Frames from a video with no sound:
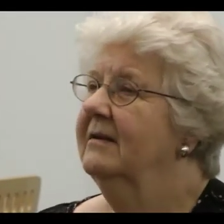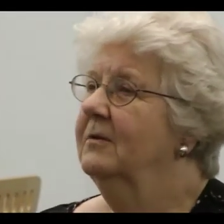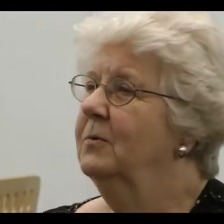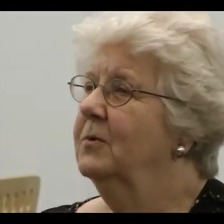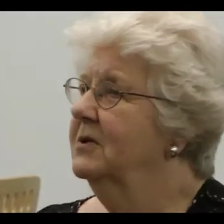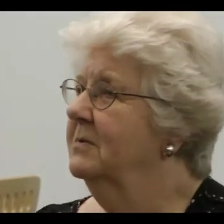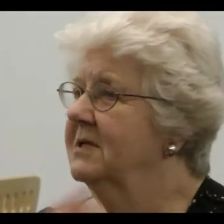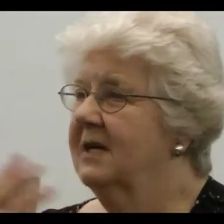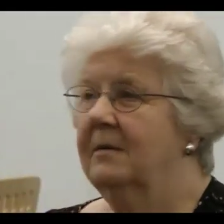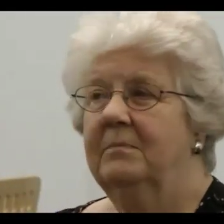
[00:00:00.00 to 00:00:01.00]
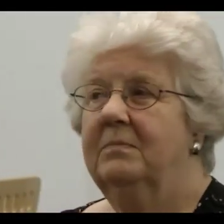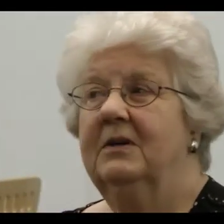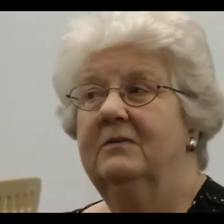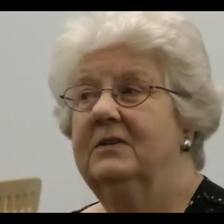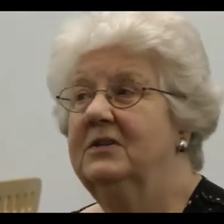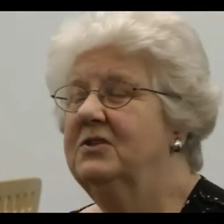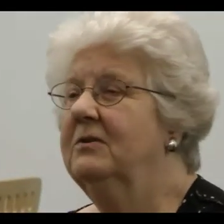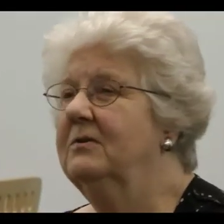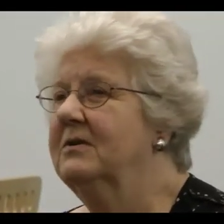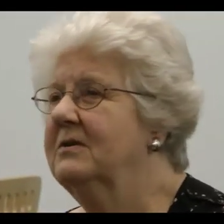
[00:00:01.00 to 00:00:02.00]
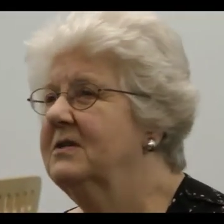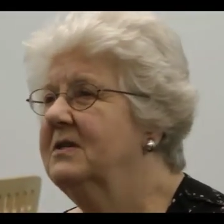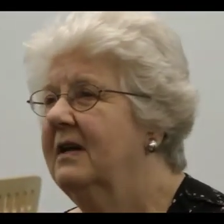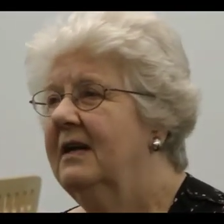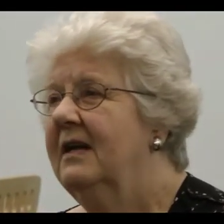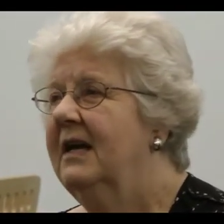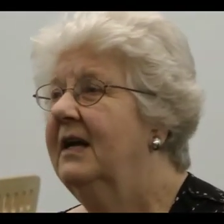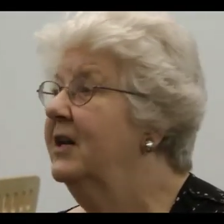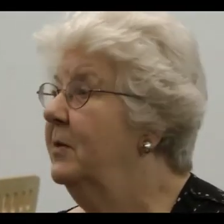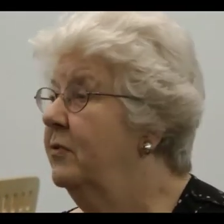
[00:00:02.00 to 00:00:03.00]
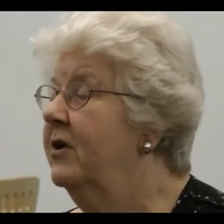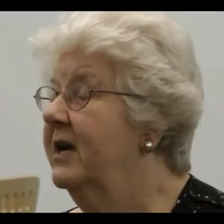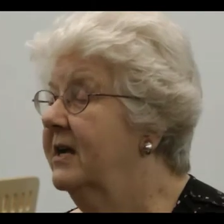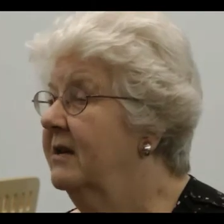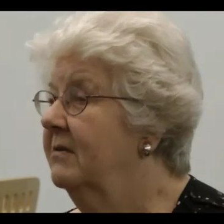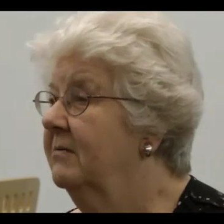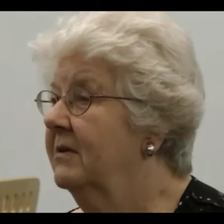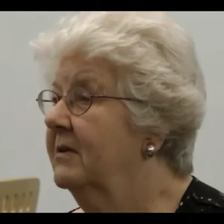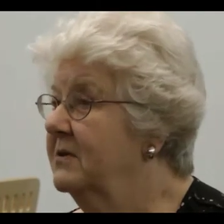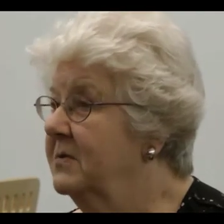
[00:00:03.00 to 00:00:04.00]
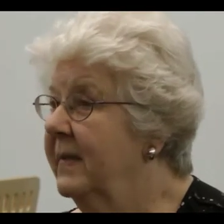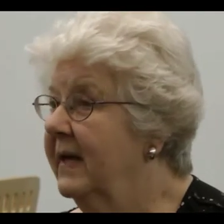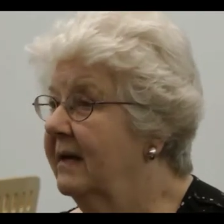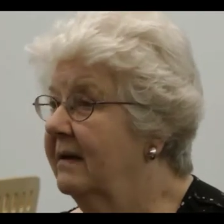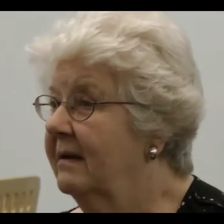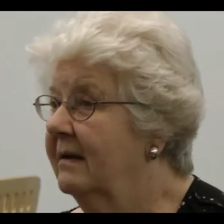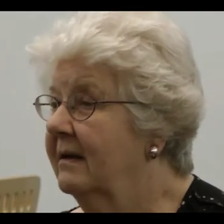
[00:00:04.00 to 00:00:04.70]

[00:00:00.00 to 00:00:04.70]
the water was up over his shoulders, and he prayed with those men.